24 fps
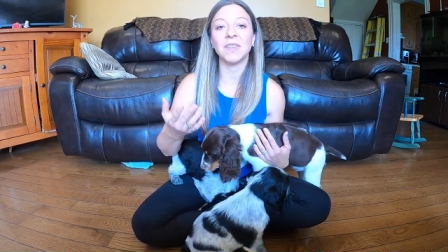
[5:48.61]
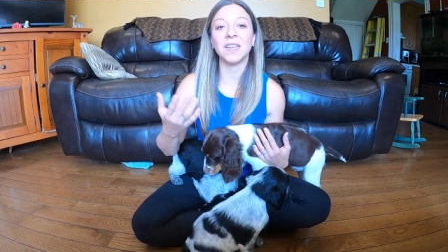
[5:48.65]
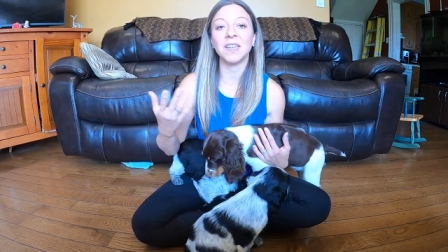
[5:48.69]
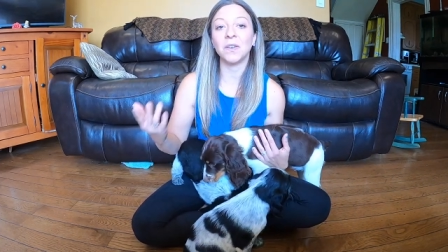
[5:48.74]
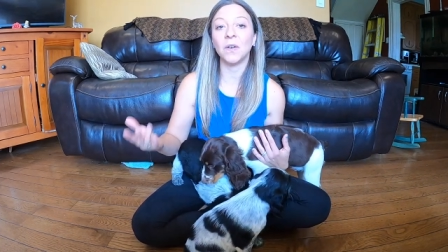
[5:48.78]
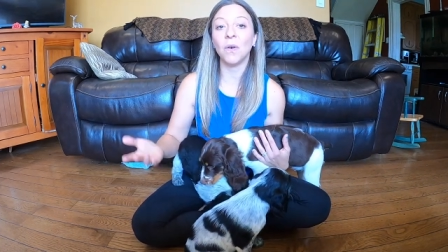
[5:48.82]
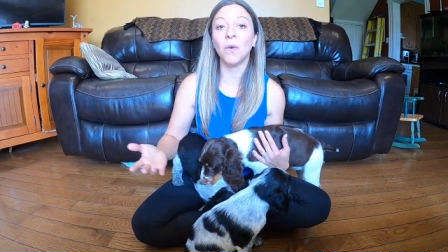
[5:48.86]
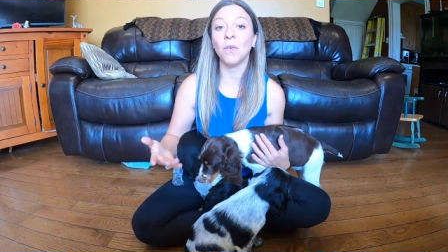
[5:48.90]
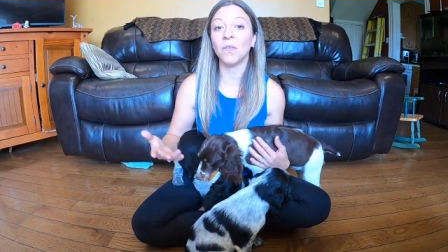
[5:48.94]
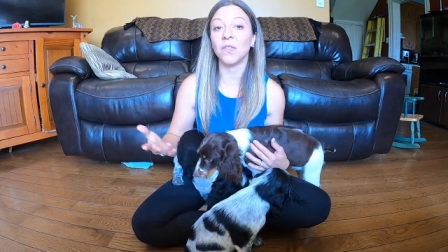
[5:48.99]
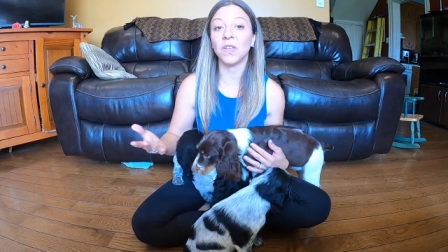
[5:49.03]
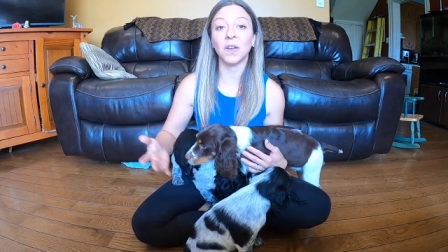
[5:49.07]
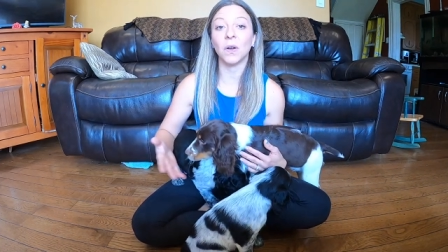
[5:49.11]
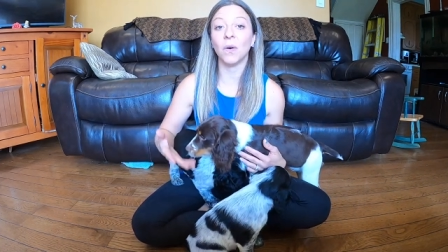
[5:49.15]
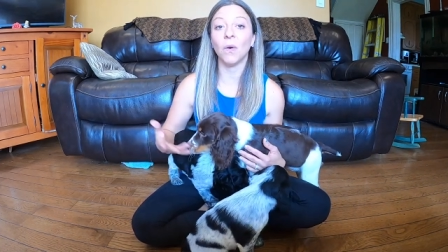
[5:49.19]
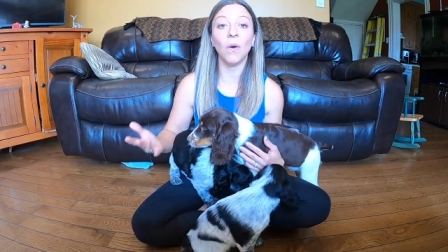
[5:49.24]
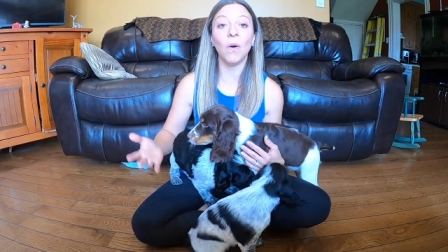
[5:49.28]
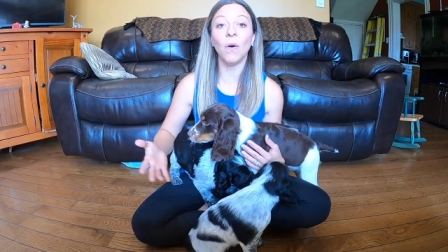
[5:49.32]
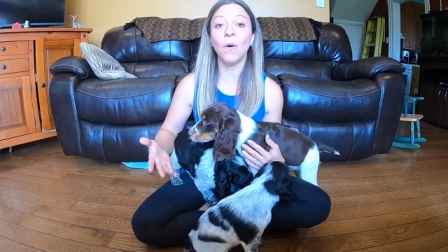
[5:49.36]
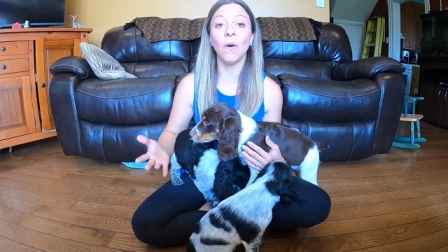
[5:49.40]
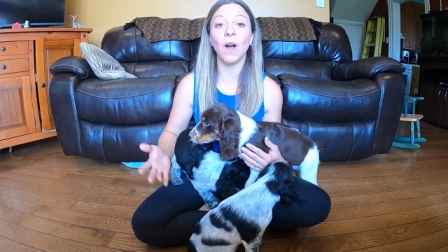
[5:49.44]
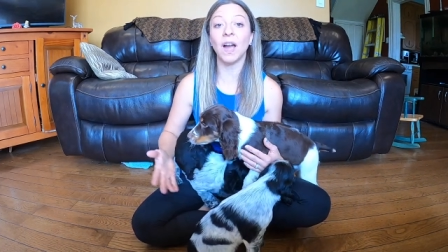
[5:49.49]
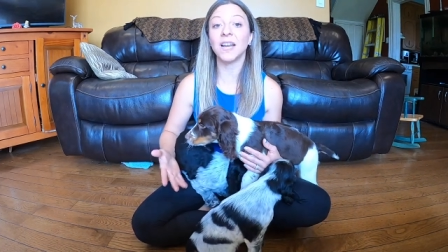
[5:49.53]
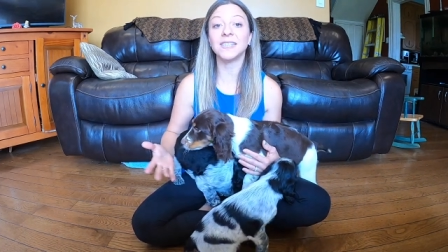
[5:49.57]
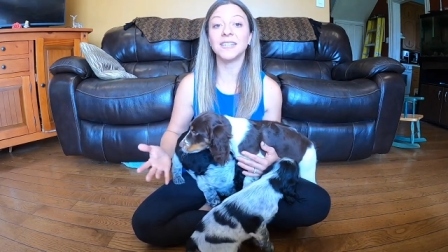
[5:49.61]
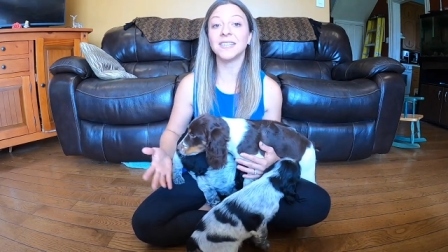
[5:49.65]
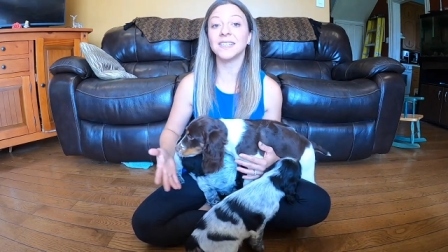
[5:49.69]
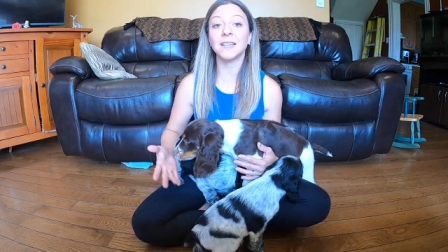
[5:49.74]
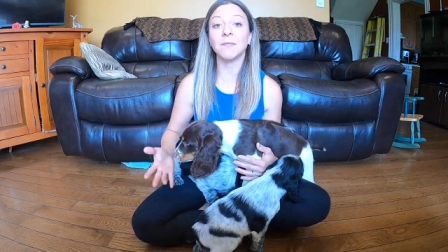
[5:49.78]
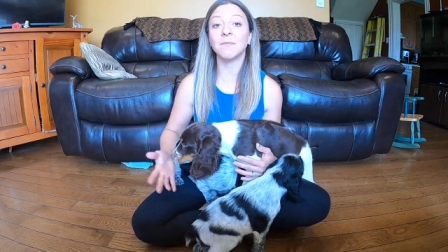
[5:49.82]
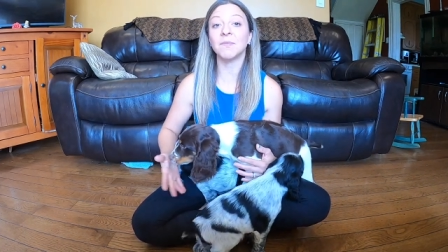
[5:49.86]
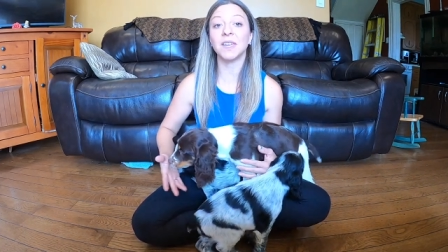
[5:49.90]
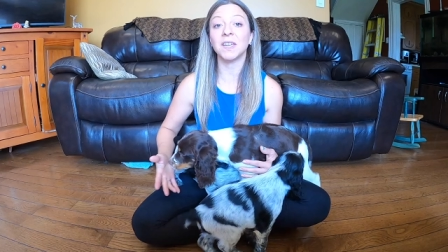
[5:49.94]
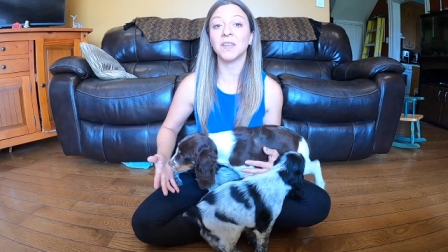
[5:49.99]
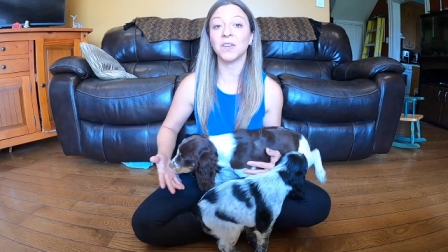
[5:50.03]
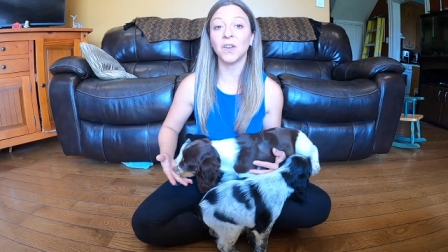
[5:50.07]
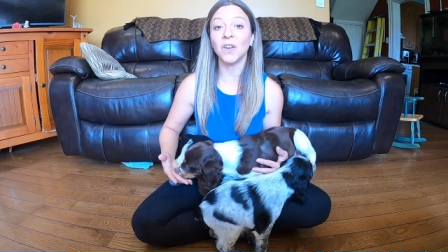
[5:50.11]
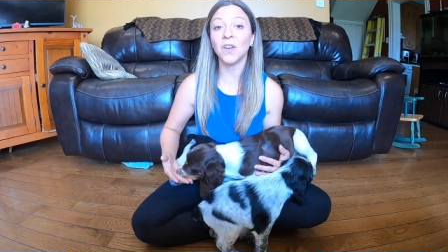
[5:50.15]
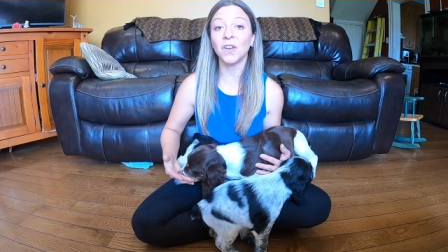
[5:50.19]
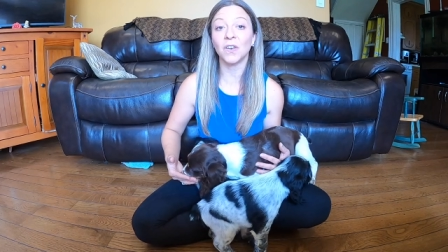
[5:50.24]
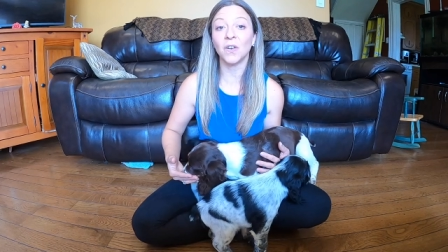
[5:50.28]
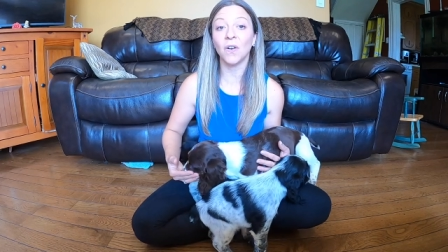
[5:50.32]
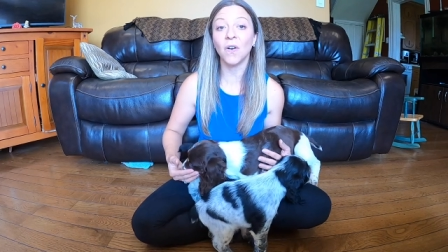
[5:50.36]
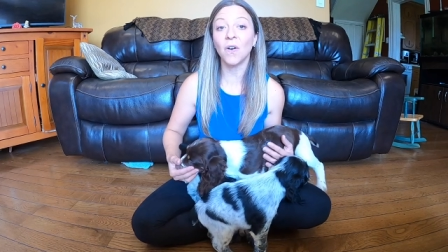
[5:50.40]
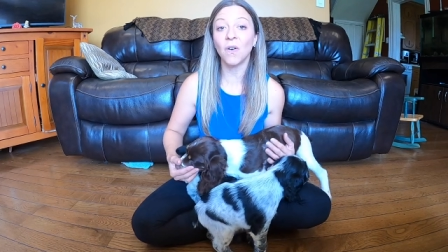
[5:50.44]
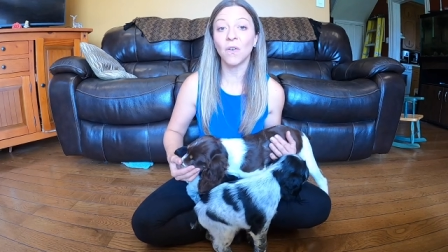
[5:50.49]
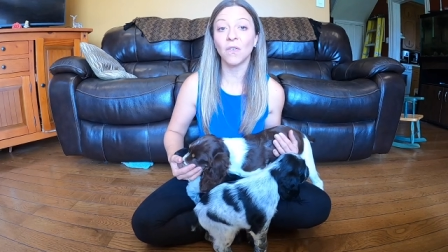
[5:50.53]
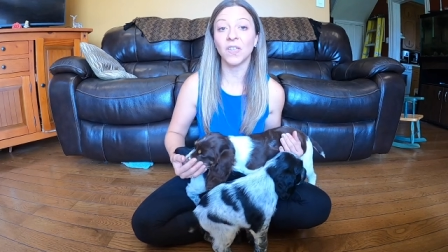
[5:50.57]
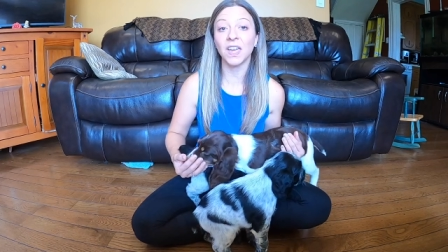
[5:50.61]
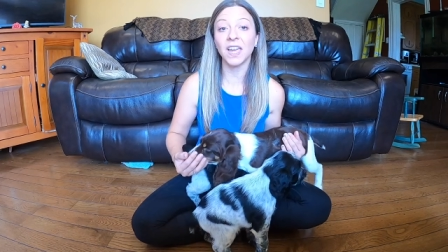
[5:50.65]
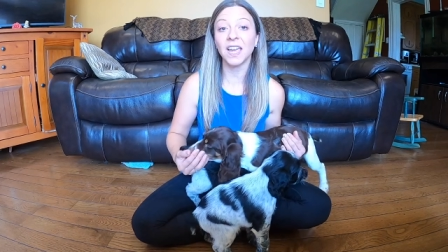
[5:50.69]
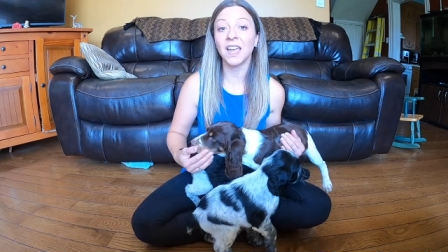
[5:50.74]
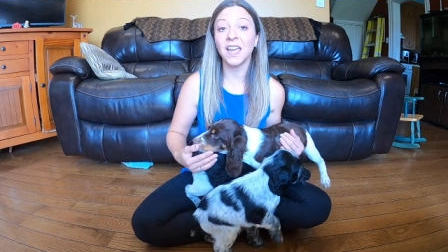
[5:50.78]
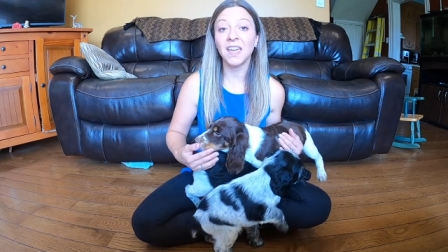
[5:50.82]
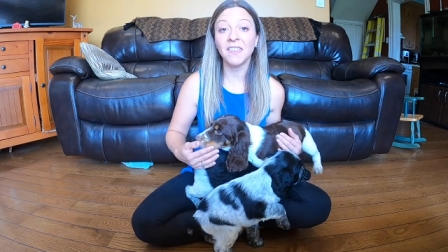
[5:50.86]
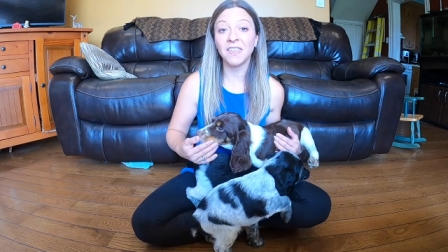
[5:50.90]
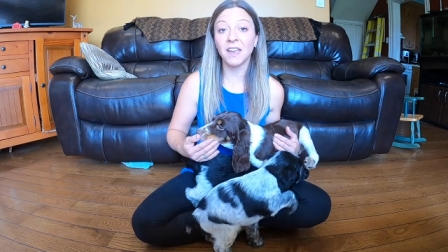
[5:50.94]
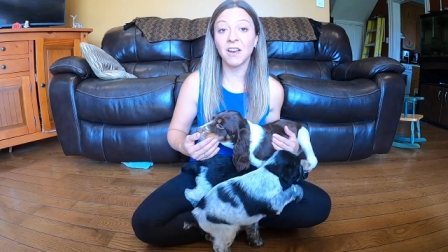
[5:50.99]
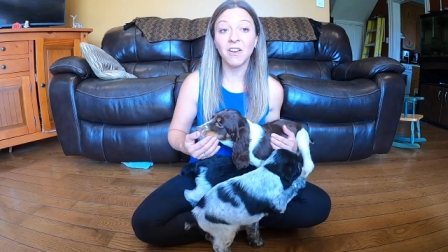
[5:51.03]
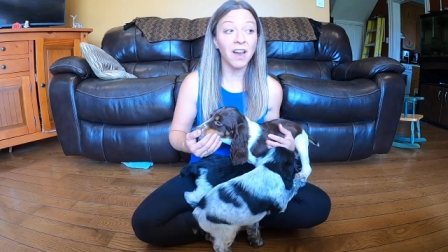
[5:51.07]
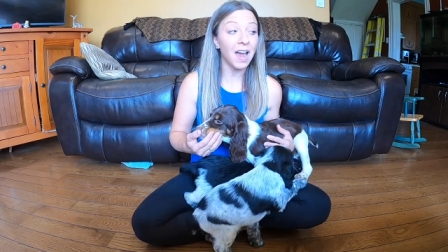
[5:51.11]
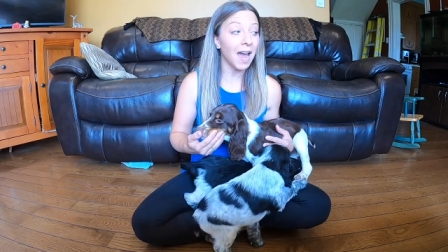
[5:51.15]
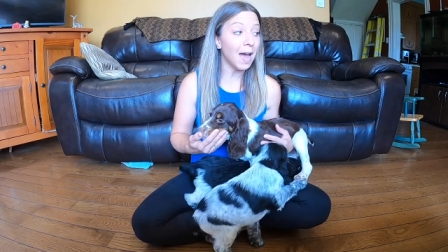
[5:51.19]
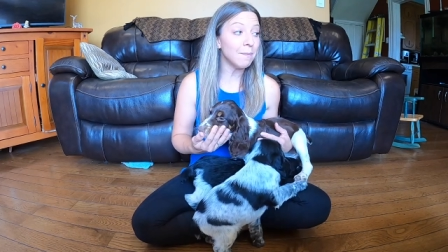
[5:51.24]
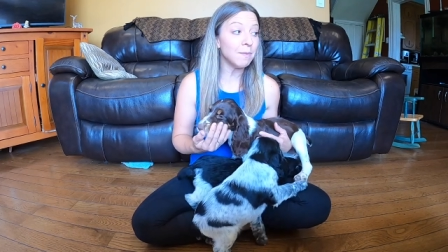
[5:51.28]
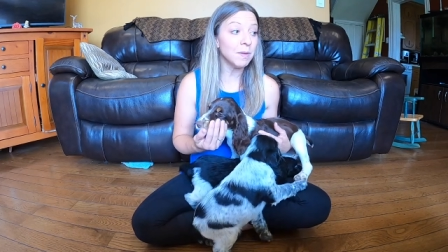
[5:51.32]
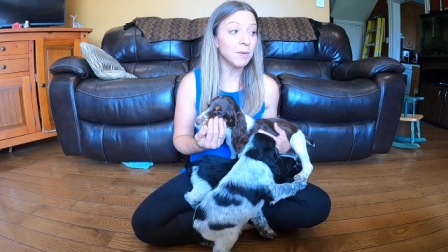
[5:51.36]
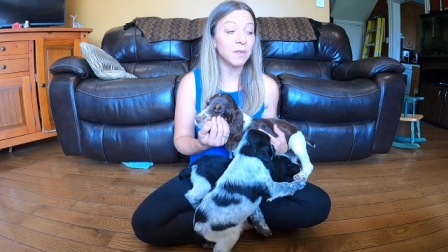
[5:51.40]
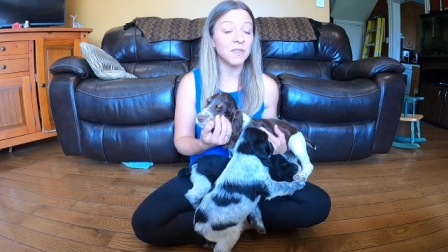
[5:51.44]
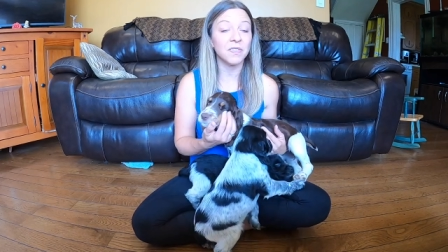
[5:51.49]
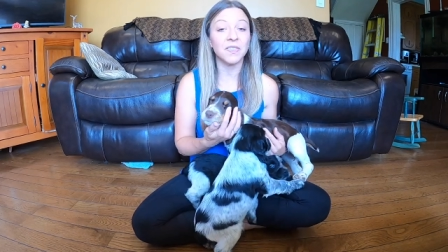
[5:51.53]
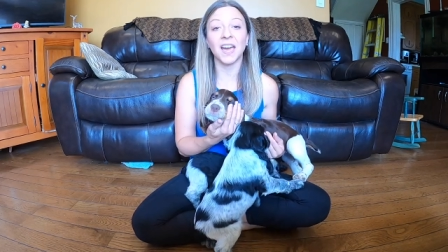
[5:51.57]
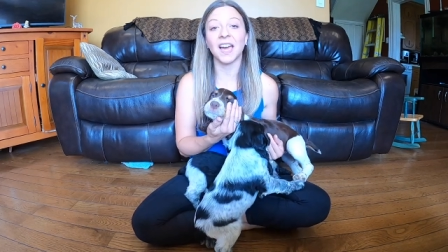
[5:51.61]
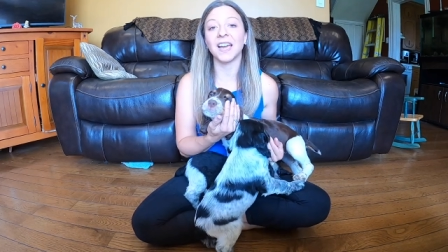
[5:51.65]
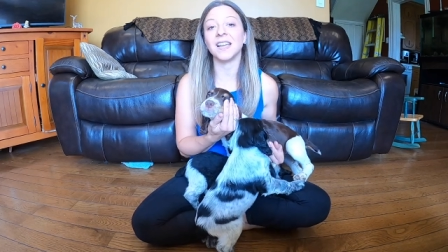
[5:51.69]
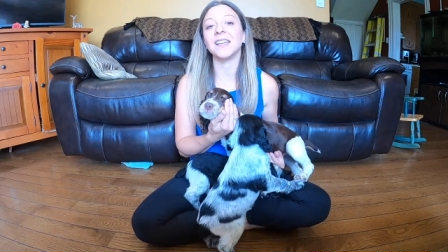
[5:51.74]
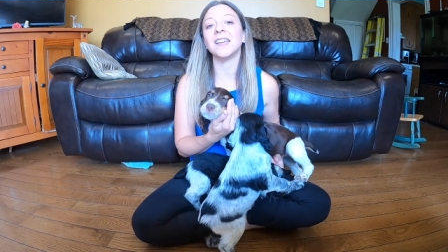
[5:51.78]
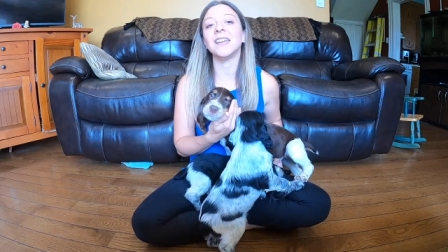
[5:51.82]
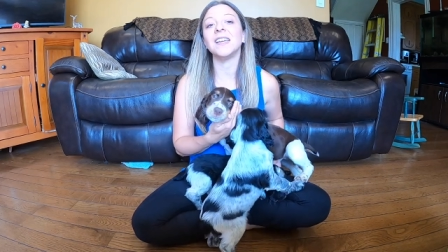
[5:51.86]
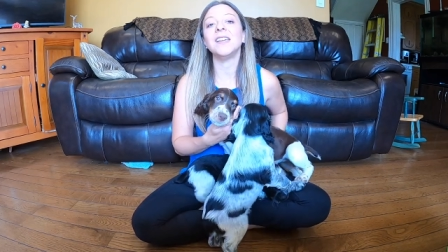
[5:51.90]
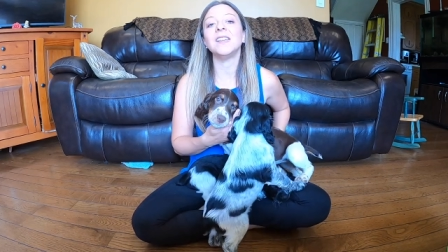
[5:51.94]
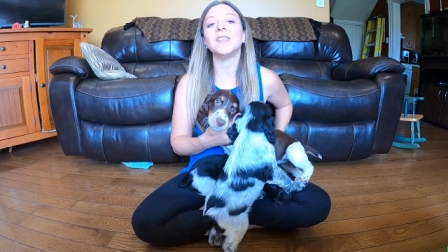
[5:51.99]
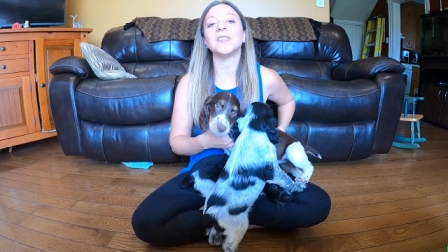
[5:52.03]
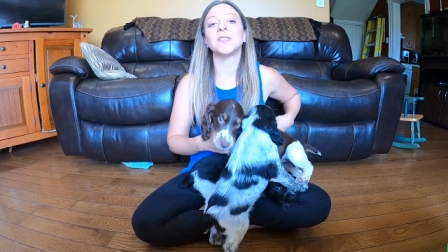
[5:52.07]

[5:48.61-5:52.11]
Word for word: they know they go oh i did something good oh they they're happy with that